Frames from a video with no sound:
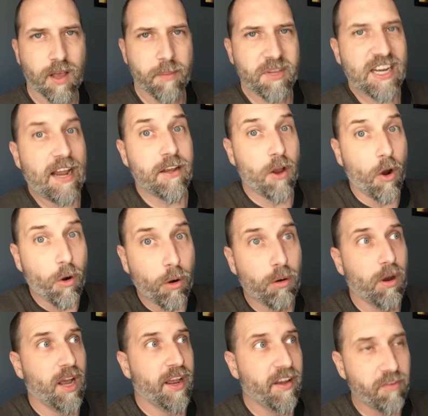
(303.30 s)
I mean, I know
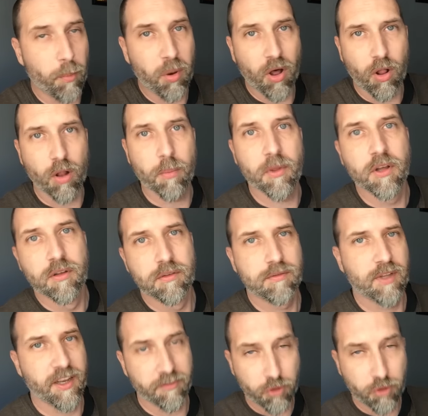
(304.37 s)
I have a palm. I have